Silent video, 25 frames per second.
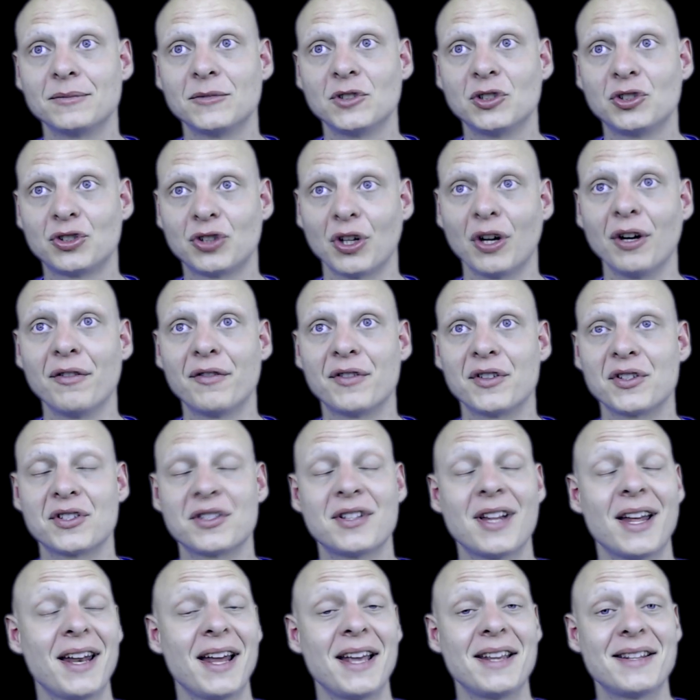servers
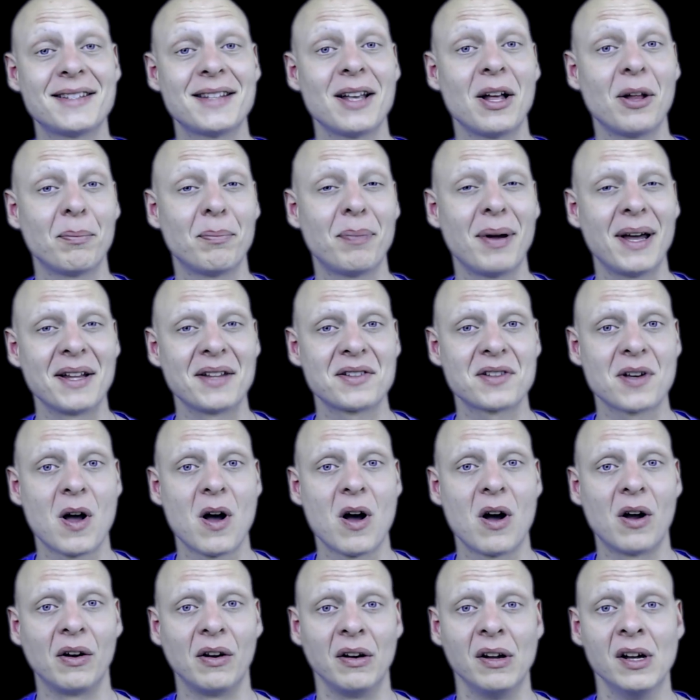that I sell pets
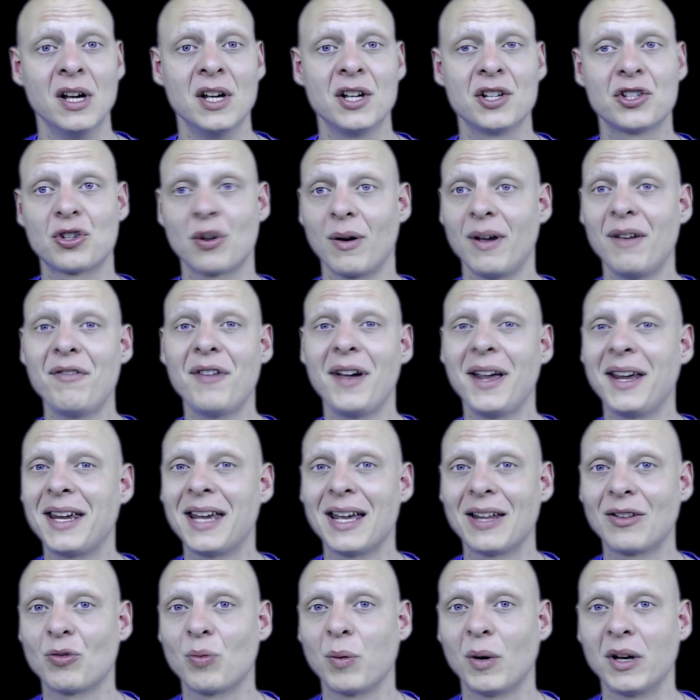on. So if I
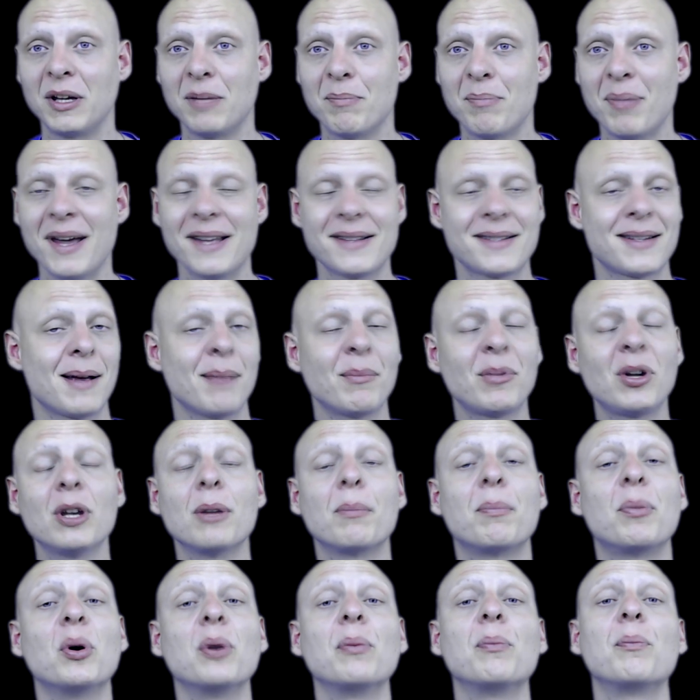get 20 pets, I'm gonna
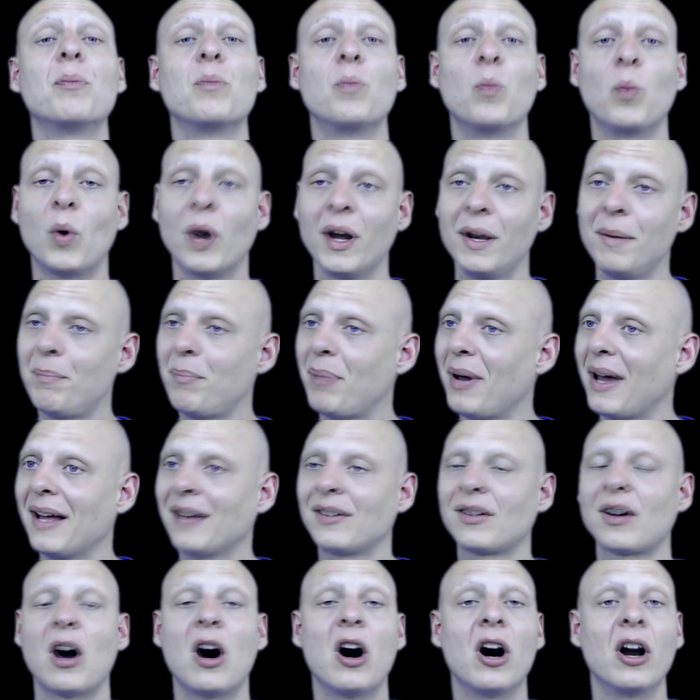put one
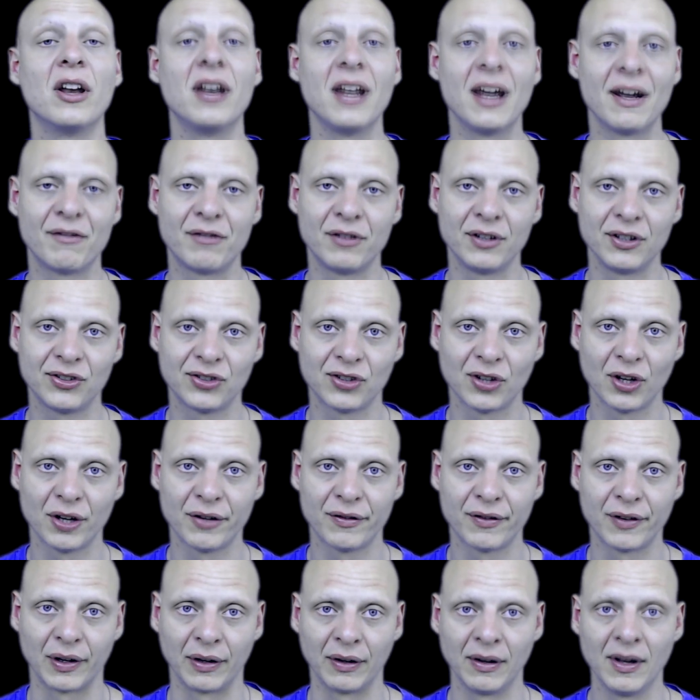pet on every
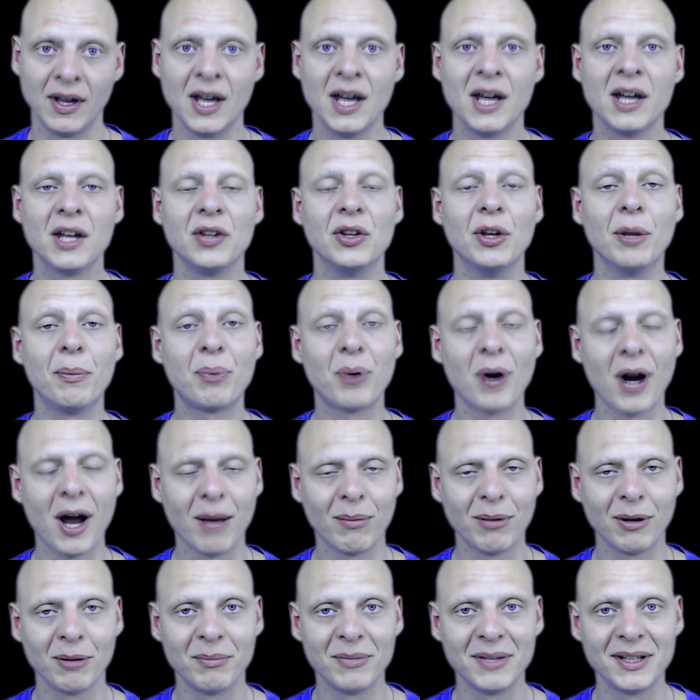server. The
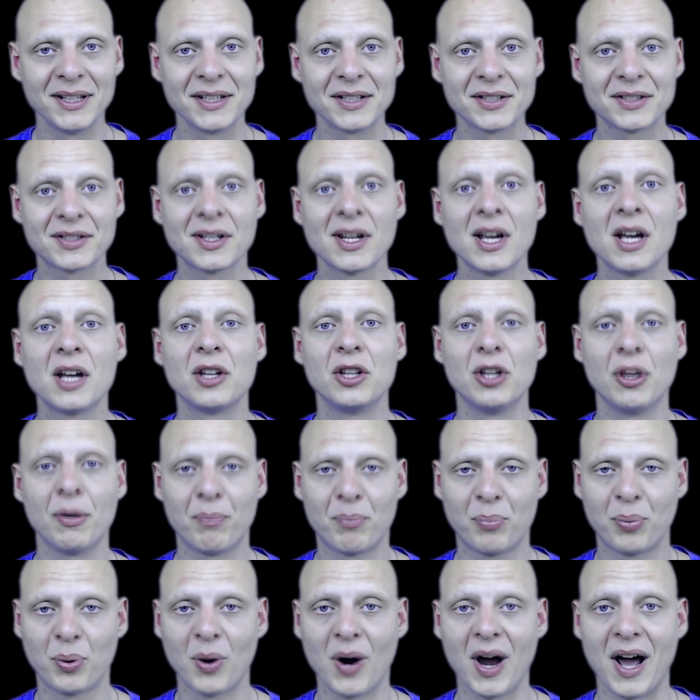problem is the
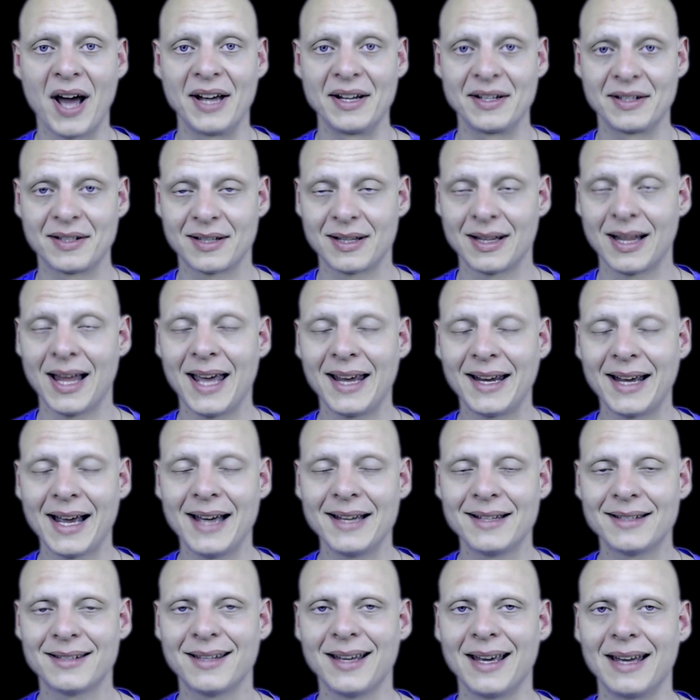price. Like I
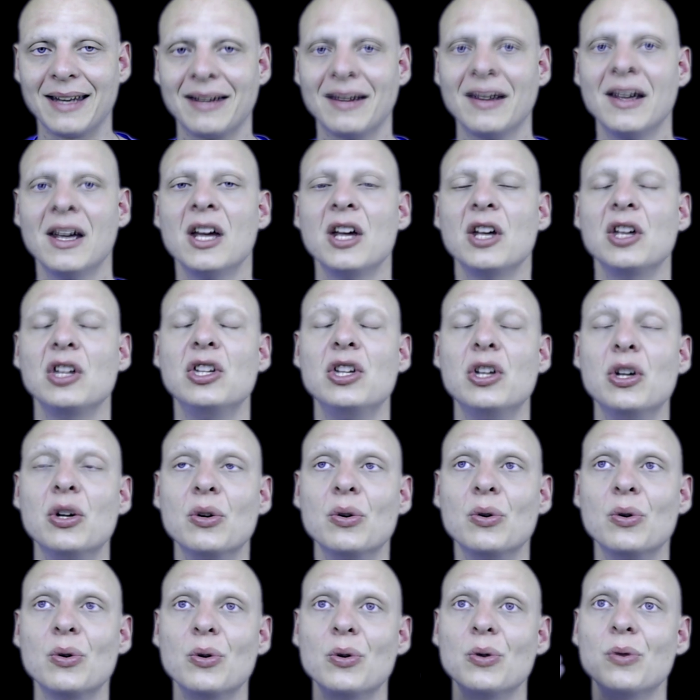said,
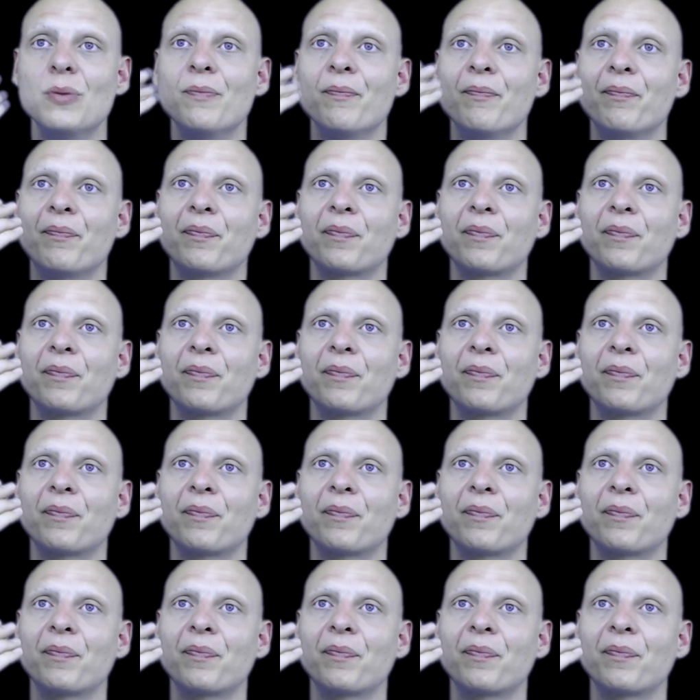you